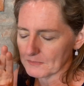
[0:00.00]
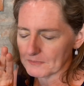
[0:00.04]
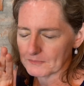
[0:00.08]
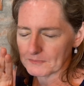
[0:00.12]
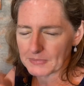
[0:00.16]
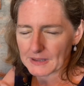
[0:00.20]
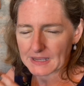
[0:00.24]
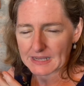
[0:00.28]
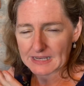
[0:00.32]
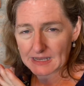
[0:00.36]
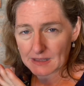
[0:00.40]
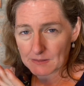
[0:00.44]

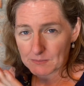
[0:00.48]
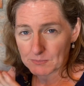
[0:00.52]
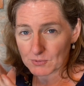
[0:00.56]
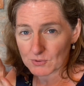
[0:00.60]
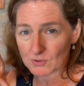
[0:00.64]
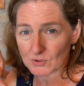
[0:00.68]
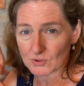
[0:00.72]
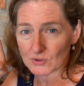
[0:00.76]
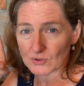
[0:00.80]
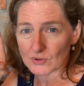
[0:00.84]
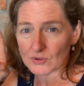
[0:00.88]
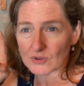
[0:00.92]

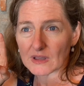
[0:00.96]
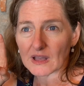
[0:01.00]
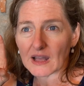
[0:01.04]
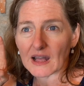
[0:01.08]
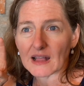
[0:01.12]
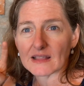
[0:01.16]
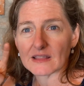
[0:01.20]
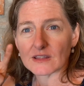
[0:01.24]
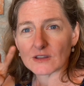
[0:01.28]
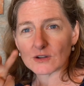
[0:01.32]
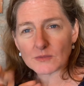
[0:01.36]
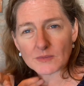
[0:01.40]
pineapple,
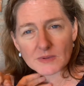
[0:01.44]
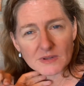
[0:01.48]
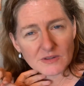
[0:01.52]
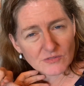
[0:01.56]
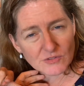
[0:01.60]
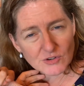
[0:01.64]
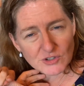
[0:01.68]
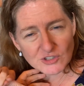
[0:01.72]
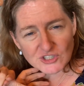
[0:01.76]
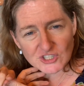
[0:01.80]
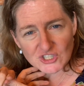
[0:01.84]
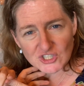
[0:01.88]
a little bit of
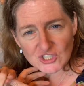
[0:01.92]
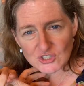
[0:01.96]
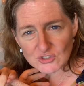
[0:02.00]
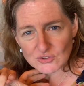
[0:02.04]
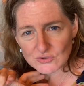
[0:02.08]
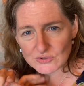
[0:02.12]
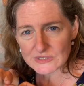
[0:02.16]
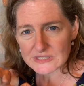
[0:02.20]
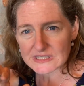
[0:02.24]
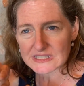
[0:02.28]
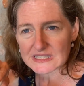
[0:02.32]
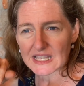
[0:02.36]
orange
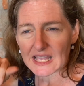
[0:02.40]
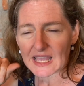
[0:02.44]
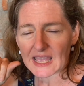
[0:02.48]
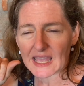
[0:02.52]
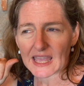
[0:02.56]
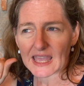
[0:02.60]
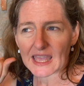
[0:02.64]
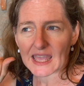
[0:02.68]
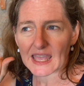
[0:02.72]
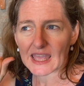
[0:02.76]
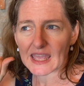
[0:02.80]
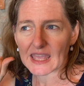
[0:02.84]
juice,
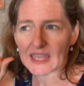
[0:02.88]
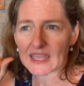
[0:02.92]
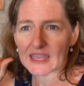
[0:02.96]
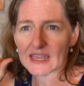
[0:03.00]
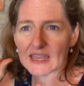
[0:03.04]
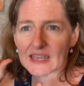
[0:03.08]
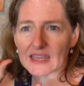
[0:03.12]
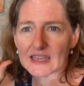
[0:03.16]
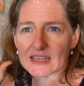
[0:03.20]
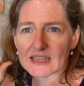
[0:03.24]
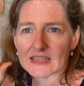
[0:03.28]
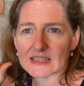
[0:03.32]

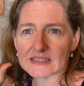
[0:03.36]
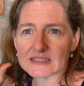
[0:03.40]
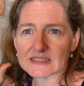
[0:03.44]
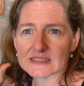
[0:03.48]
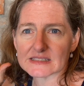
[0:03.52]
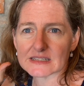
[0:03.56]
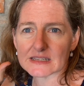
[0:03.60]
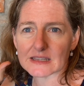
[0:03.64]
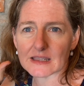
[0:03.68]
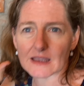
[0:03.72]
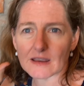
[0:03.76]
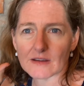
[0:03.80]

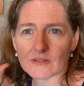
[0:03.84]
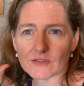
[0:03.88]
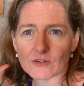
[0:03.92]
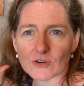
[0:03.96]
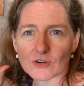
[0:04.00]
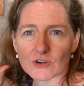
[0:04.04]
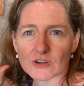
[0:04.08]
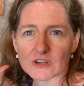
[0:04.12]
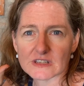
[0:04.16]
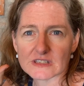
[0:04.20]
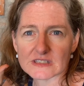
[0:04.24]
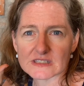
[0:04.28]
and of
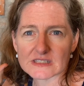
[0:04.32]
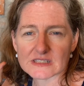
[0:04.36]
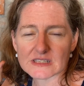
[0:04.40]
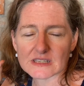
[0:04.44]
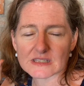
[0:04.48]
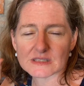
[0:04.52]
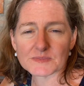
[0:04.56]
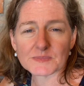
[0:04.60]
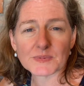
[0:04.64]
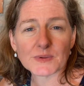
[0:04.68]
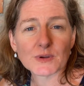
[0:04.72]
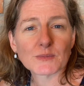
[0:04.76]
course,
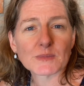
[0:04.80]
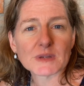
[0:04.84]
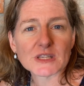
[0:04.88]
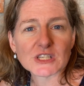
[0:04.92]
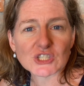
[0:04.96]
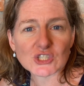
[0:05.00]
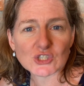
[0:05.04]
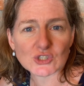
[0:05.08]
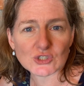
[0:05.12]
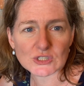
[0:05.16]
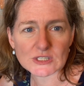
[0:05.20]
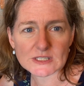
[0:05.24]
spearmint
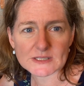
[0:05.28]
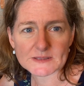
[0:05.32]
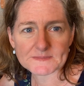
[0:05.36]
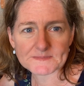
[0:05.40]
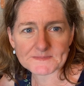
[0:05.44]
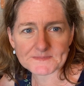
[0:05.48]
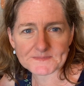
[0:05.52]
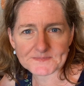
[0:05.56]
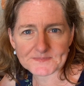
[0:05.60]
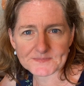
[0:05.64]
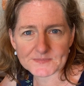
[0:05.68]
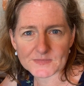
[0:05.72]
juice,
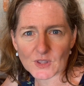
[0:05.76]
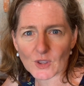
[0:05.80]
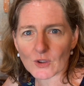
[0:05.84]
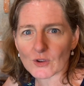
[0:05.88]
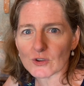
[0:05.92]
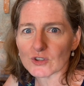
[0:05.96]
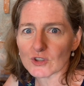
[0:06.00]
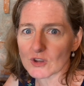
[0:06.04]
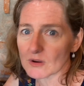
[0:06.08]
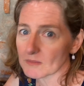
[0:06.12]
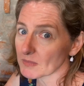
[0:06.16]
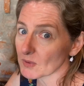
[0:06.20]
or
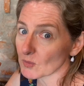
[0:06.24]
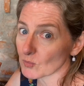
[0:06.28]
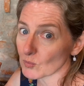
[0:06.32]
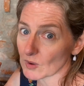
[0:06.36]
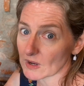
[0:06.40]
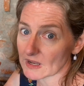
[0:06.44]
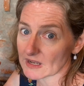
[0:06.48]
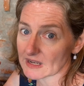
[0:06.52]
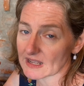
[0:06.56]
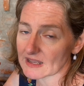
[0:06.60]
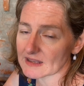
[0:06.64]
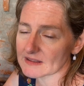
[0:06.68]
yerba
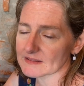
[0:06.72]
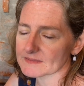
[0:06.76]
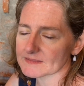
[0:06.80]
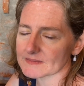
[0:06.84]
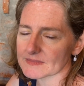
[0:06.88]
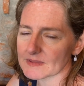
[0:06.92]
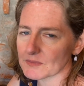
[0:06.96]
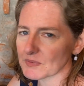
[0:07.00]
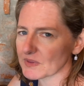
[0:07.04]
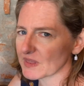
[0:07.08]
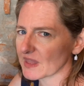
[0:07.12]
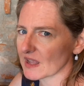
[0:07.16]
buena.
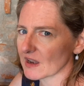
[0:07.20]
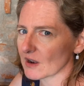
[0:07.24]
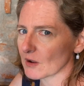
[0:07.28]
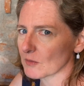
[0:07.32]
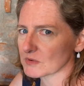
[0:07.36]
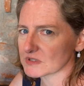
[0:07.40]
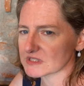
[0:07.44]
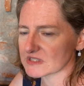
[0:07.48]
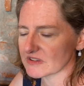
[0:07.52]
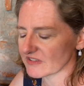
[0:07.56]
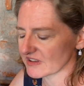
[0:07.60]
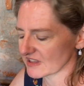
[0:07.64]
We put that in
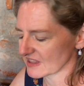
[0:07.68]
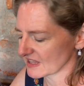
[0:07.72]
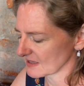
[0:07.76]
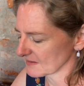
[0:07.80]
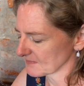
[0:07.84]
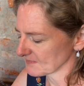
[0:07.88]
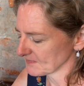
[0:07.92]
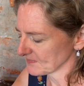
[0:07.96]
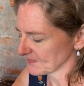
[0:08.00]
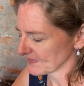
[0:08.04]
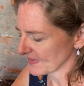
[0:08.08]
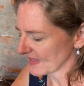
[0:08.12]
almost
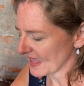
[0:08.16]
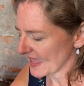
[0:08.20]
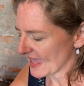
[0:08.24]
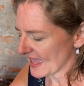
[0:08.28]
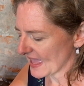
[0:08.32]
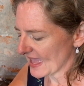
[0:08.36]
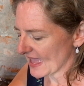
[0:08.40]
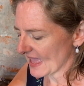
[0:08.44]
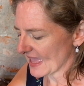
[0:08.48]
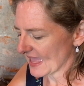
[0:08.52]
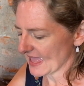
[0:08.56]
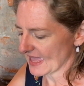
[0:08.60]
everything.
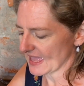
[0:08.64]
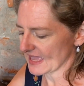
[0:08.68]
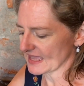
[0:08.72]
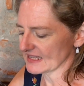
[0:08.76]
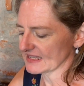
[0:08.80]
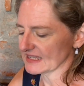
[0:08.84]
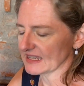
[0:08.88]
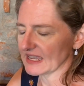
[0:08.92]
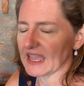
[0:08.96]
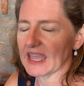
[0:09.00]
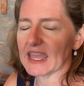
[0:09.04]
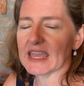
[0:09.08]
And
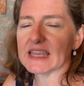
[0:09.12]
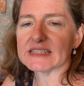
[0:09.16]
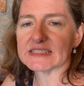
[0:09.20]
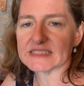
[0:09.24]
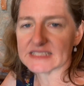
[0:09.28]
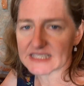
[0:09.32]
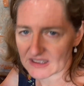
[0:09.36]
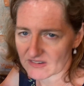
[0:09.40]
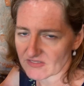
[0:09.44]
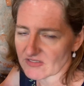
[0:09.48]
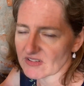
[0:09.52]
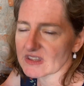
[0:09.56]
it
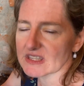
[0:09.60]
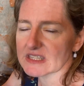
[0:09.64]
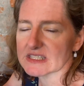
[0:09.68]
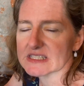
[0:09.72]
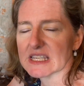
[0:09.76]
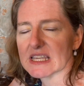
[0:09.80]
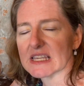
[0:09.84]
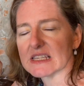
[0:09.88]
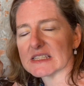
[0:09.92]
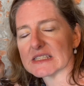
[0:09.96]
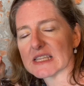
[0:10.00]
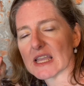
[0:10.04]
definitely
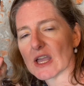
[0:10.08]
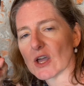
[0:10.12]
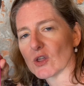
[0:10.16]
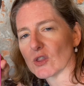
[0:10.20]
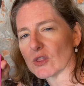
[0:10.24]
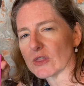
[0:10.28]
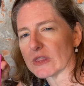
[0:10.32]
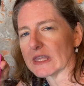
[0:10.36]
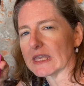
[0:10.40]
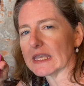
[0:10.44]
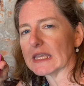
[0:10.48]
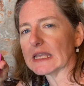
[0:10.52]
tastes
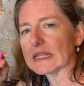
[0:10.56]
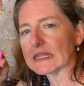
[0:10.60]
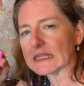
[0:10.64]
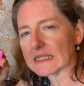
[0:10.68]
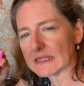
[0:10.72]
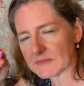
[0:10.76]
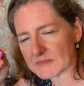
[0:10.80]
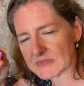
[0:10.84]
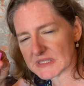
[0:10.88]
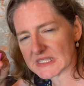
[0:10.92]
healthy, let me